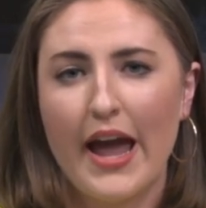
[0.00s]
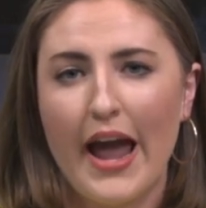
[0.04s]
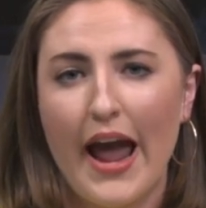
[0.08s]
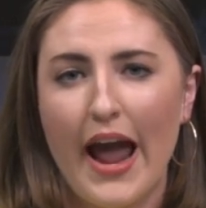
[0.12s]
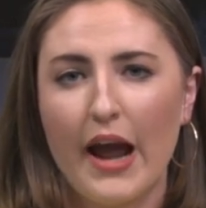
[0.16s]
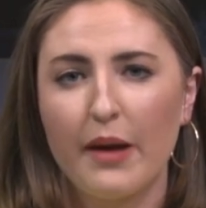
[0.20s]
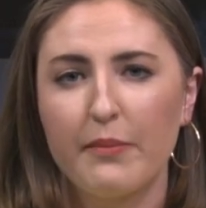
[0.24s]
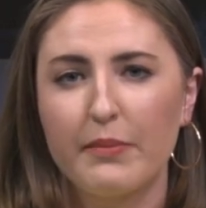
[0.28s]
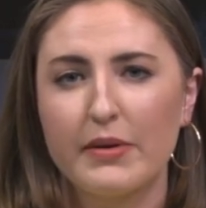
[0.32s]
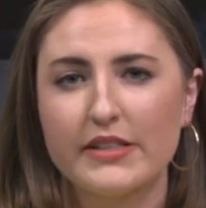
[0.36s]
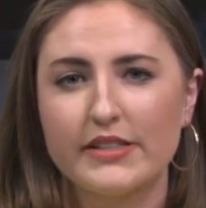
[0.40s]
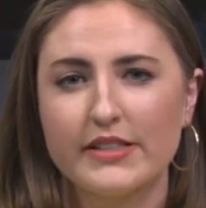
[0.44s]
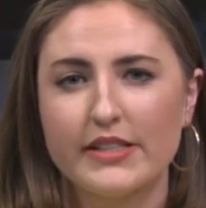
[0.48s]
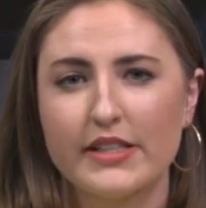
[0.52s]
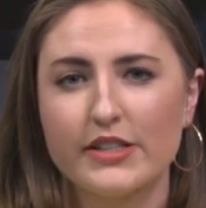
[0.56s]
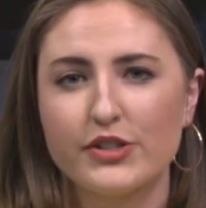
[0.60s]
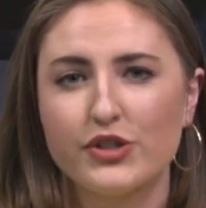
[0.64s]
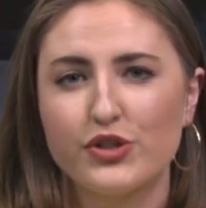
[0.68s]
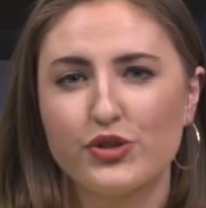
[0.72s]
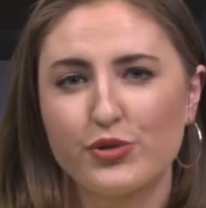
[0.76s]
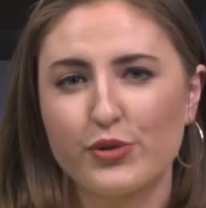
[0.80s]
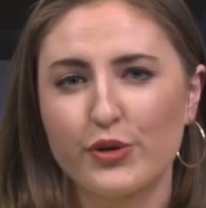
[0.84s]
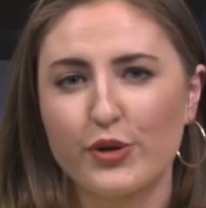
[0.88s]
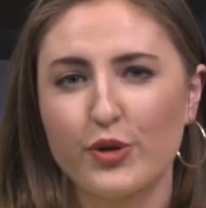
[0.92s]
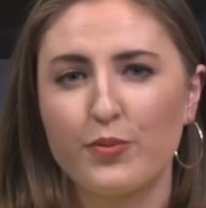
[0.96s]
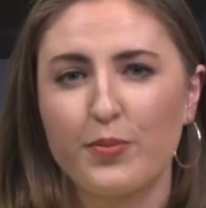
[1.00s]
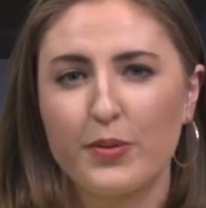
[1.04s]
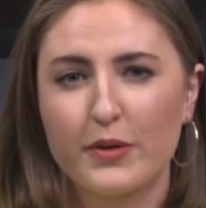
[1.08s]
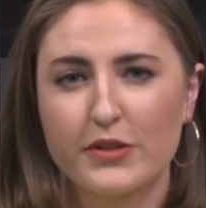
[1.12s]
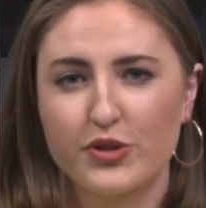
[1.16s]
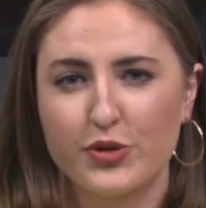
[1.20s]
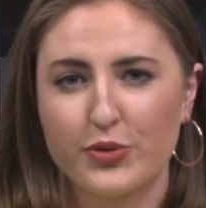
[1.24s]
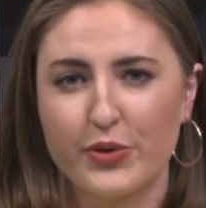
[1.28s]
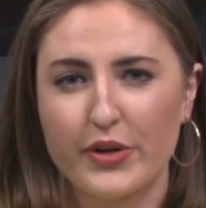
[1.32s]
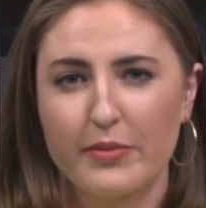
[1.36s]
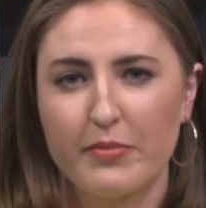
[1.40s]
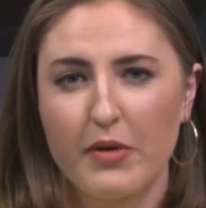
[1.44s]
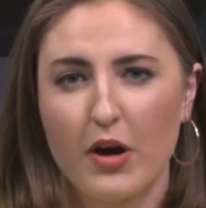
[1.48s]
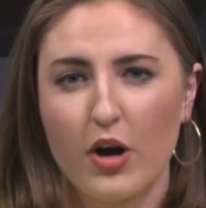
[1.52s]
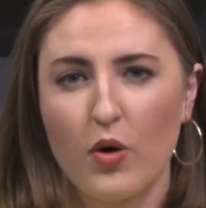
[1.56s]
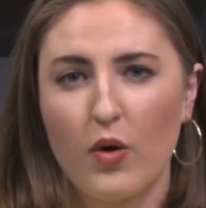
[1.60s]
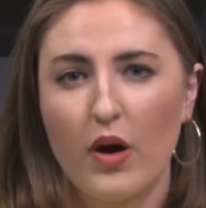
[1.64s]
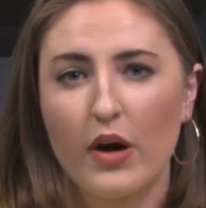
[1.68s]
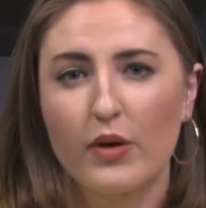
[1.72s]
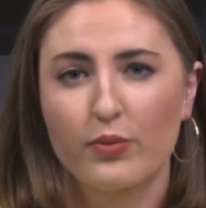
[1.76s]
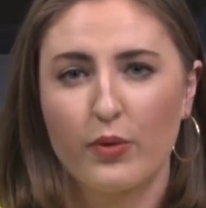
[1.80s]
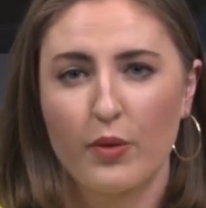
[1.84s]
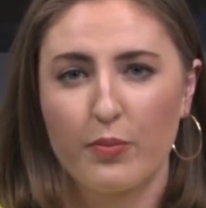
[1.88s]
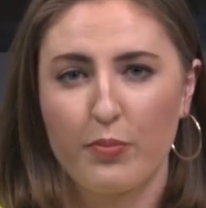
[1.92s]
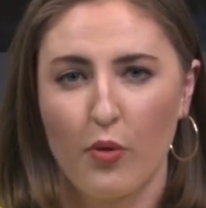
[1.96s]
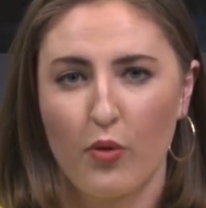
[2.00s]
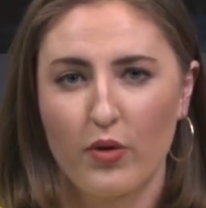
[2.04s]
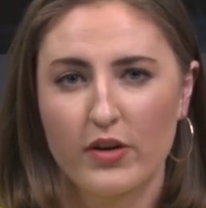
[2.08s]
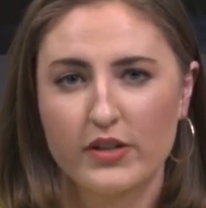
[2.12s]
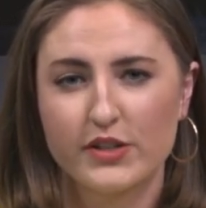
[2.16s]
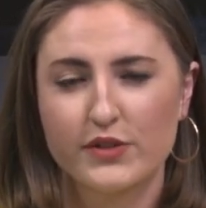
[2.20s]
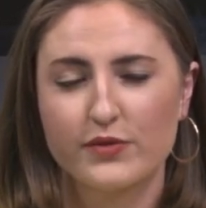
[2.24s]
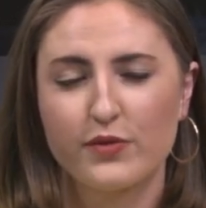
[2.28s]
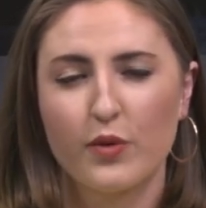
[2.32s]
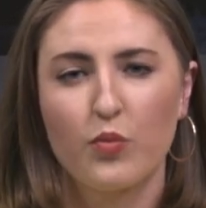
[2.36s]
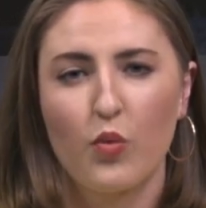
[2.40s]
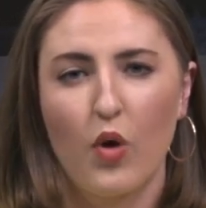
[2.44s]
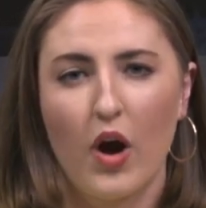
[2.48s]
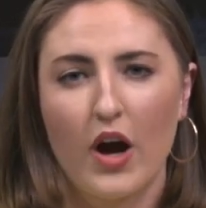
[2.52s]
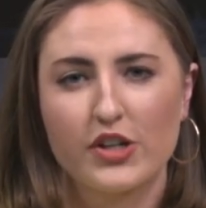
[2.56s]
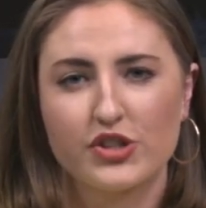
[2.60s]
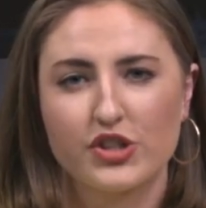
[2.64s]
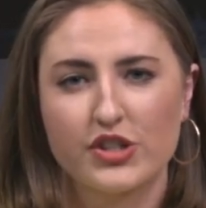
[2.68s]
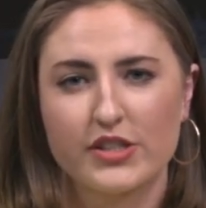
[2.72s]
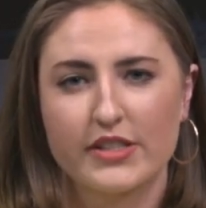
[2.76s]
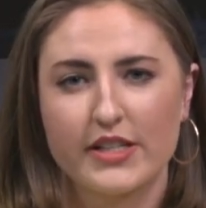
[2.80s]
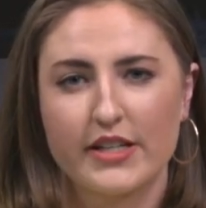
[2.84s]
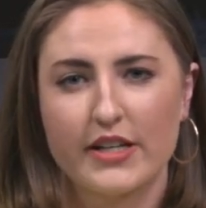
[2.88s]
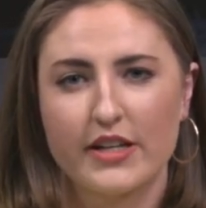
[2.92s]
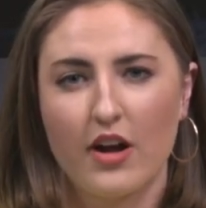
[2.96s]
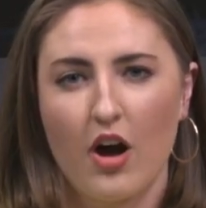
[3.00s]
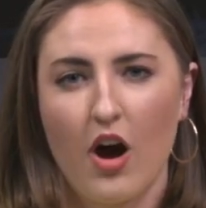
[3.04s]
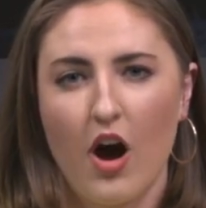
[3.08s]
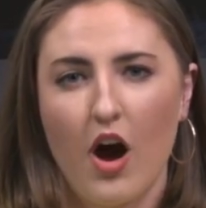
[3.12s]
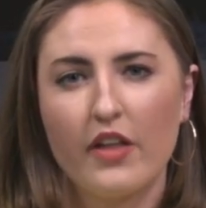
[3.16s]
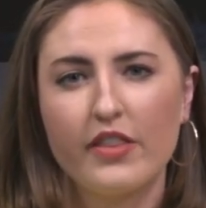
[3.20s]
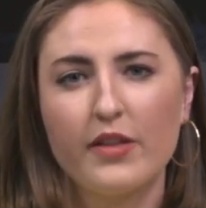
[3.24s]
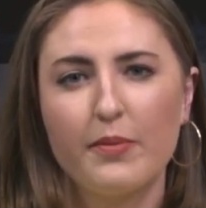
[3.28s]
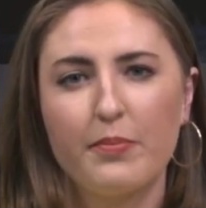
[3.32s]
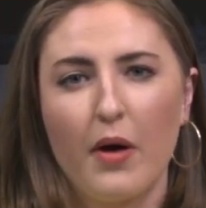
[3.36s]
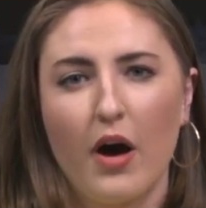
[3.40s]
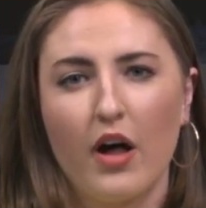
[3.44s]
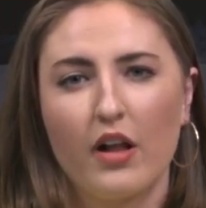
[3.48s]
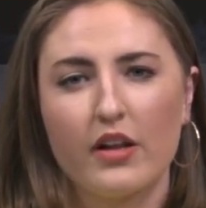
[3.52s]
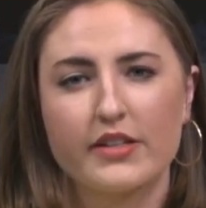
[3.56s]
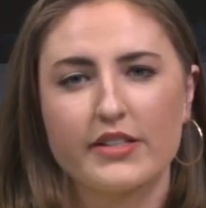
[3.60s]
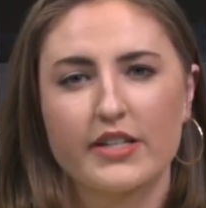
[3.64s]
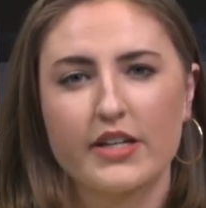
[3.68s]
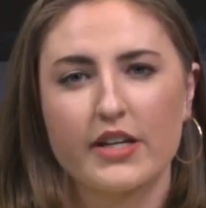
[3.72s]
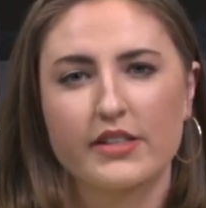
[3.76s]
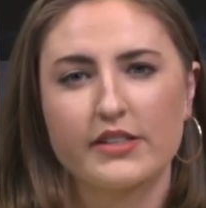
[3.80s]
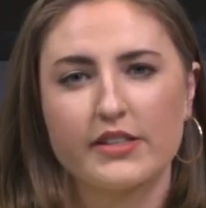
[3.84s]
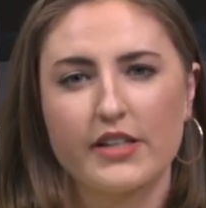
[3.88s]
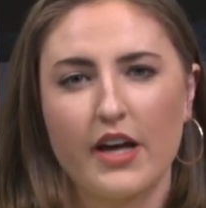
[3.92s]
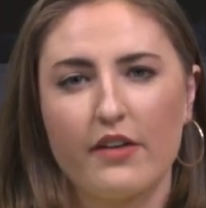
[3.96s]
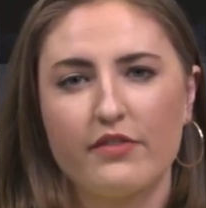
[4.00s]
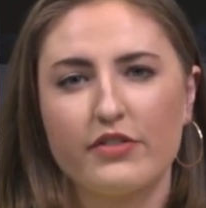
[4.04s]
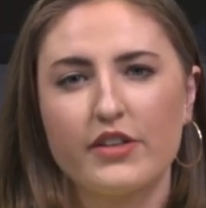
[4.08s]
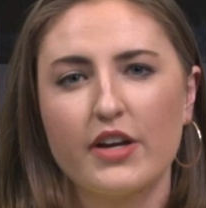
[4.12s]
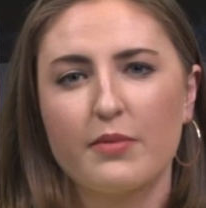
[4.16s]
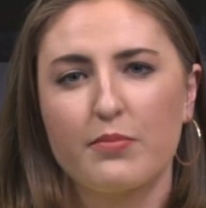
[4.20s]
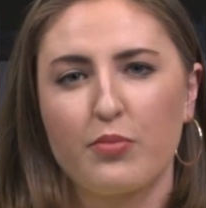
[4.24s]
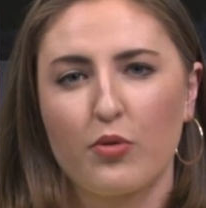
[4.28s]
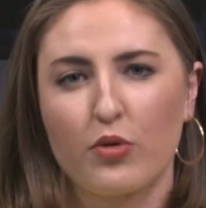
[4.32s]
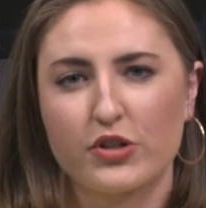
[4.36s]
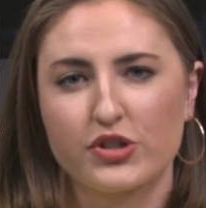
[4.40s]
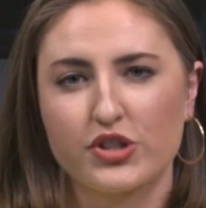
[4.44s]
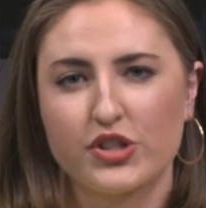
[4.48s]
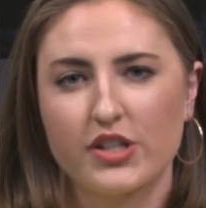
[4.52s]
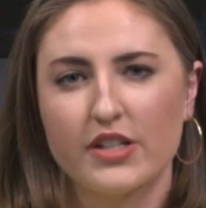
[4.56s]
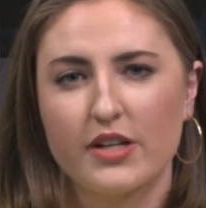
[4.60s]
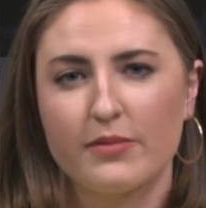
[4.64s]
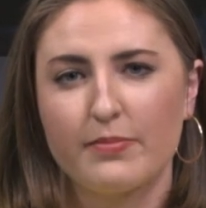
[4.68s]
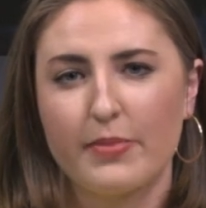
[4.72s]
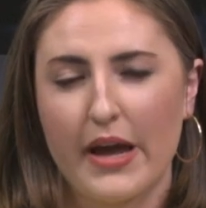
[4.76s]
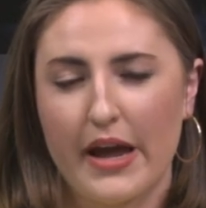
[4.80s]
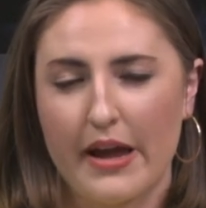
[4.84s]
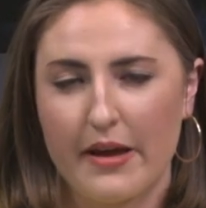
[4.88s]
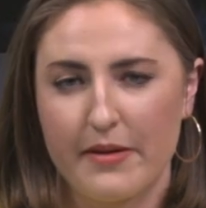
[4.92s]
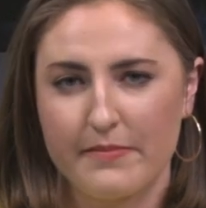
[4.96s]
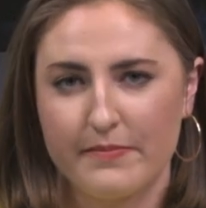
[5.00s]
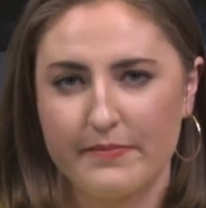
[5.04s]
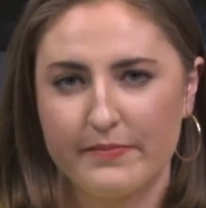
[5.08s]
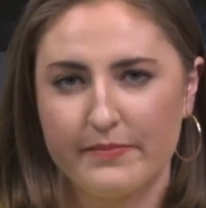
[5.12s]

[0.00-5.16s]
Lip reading: NBC's Drew Patrimo reports from Washington on the politics of the abortion debate.